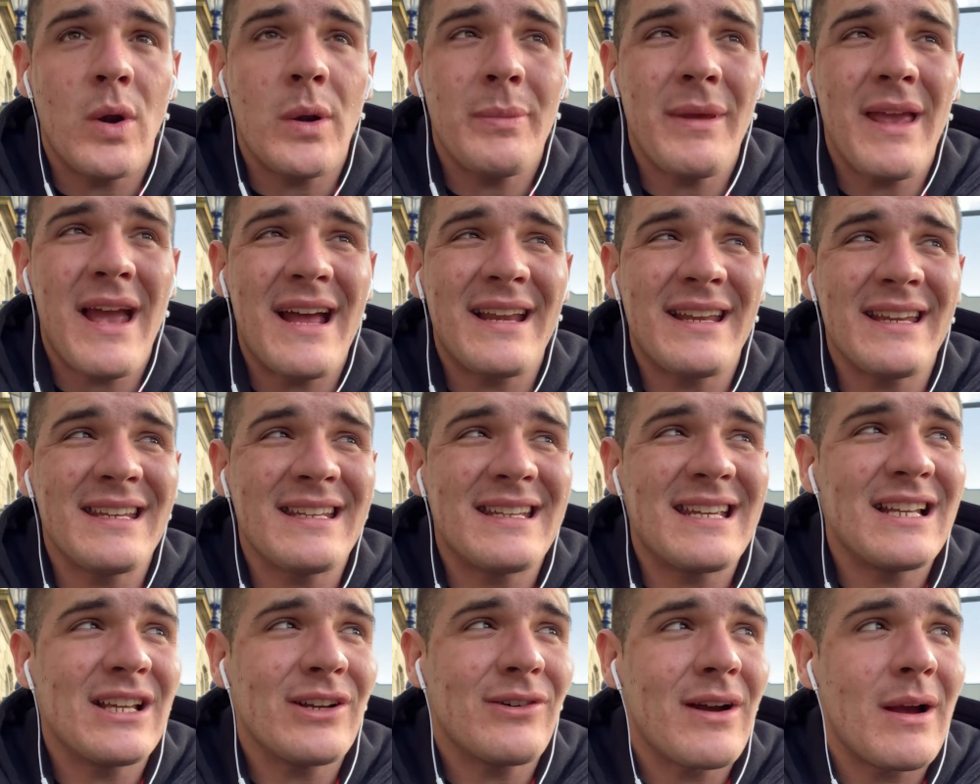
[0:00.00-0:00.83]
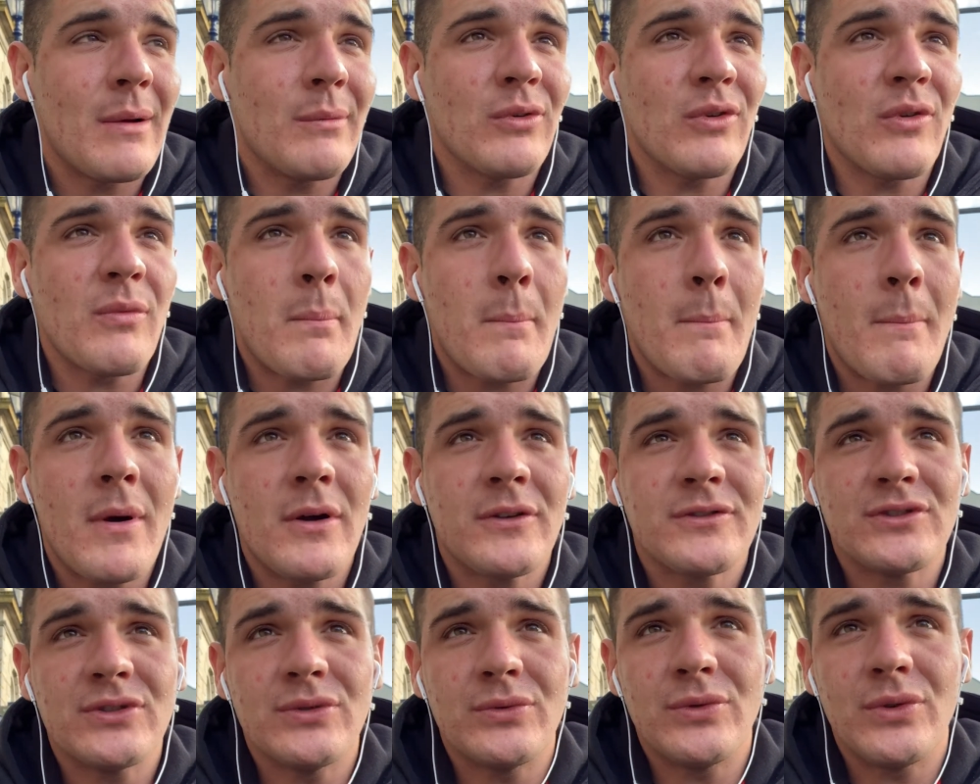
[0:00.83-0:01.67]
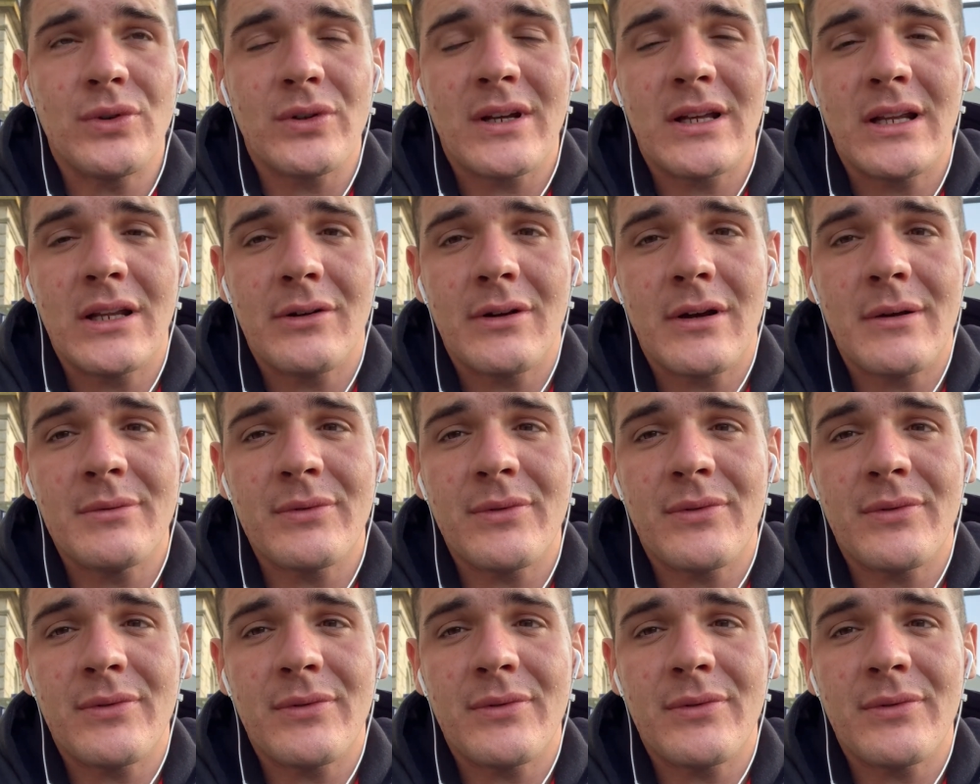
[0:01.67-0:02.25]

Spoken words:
to be adding kilograms of muscle, not kilograms of